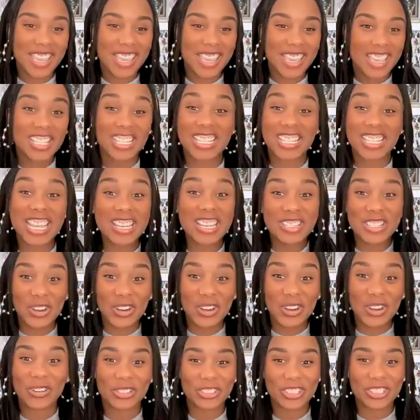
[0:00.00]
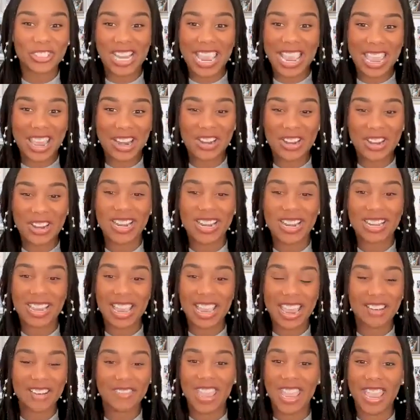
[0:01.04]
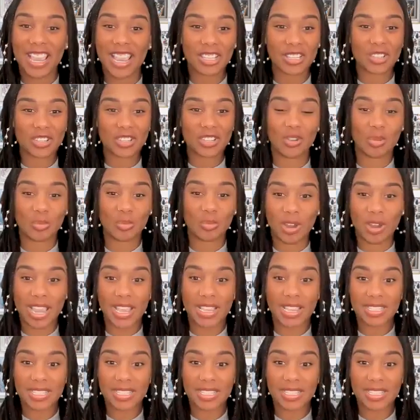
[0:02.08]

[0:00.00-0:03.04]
just internal chatter and kind of external press